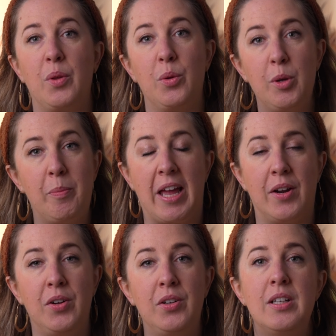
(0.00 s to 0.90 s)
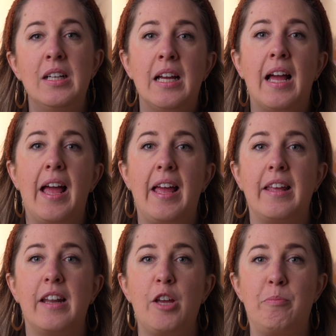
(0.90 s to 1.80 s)
with a wood panel
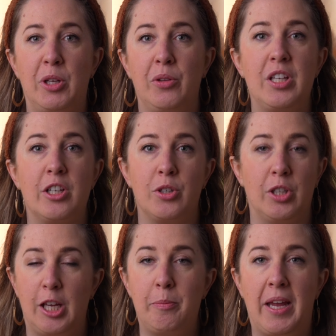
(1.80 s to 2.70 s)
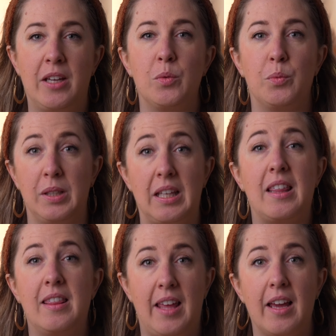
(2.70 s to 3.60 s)
and I build the acrylic paint really
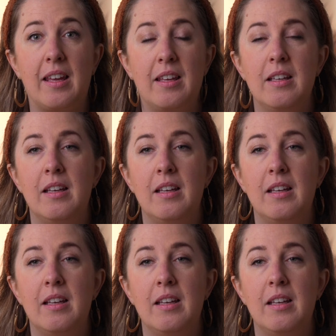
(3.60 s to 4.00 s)
thick.